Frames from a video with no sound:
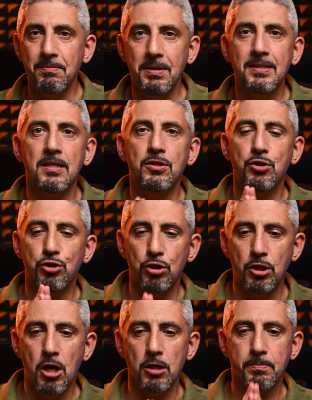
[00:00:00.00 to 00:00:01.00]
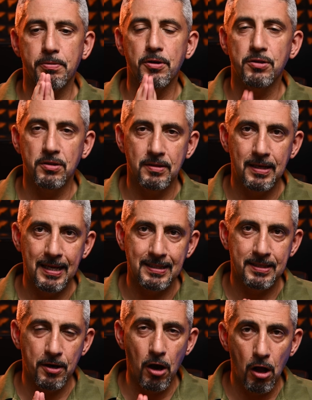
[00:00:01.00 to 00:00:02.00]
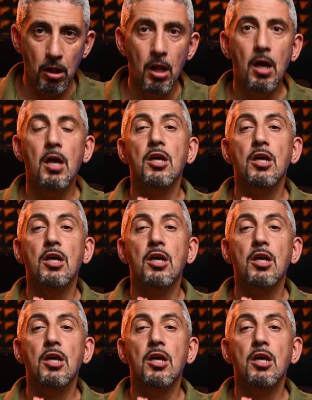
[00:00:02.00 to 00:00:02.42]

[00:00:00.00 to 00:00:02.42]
mean that you should not purchase the lens at all.